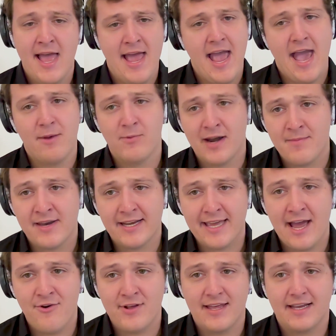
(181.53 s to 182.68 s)
And when I'm in a
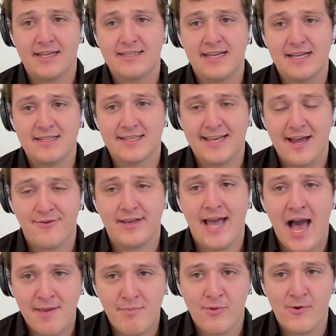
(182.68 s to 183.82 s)
county that contains the county
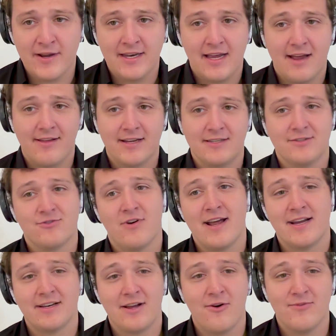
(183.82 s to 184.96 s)
high point, I like to try
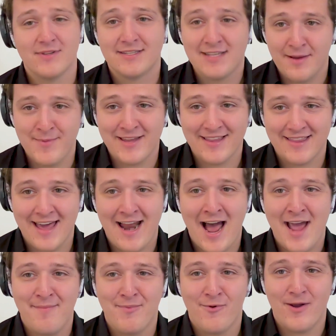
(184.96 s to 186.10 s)
and go and summit that
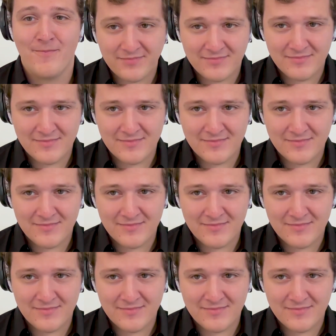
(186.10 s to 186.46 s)
high point.